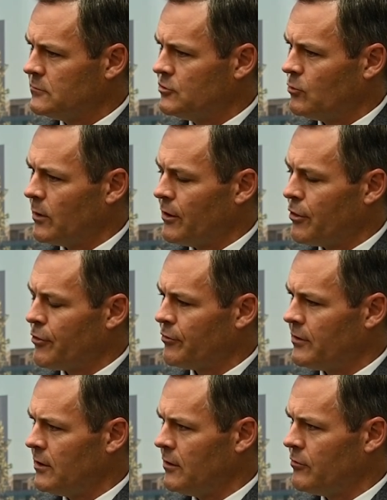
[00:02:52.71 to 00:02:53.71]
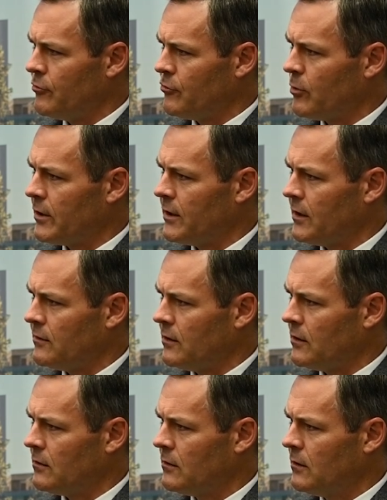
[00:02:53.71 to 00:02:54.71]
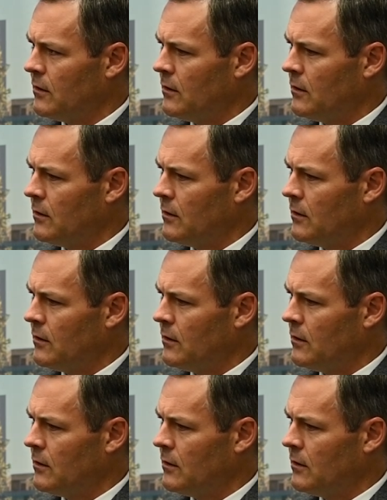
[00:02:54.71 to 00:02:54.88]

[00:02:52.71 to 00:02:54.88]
twenty thirteen through twenty eighteen.